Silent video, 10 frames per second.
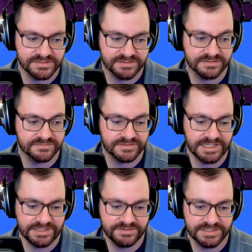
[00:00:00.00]
So
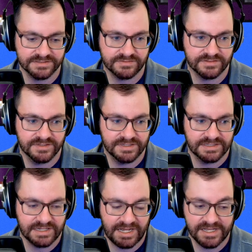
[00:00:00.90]
thank you, Nyx.
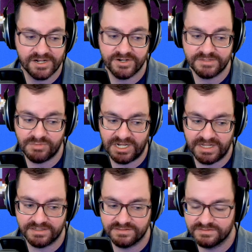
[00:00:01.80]
I already
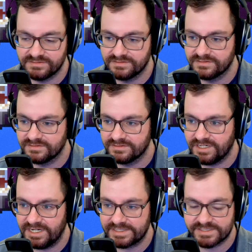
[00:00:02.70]
bought
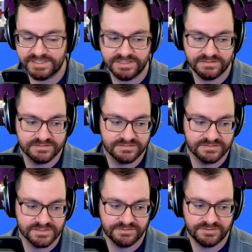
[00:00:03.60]
Odyssey,
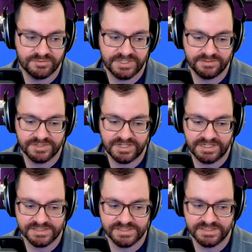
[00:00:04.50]
so we'll play with
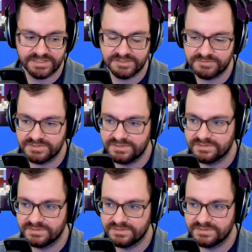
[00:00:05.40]
Odyssey enabled.